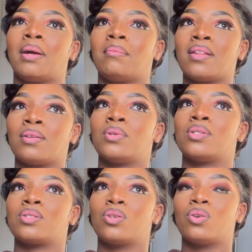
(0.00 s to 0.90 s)
mother
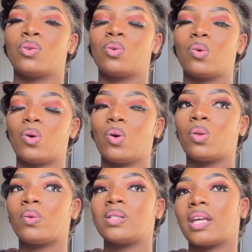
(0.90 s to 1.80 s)
was
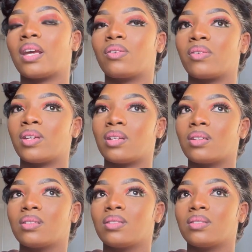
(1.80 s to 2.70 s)
always angry
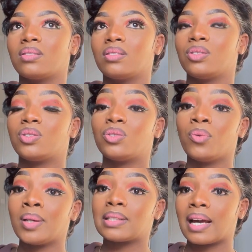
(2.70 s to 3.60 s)

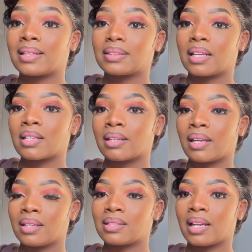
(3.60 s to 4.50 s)
towards us as her
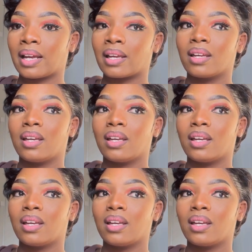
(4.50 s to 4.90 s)
kids. Like,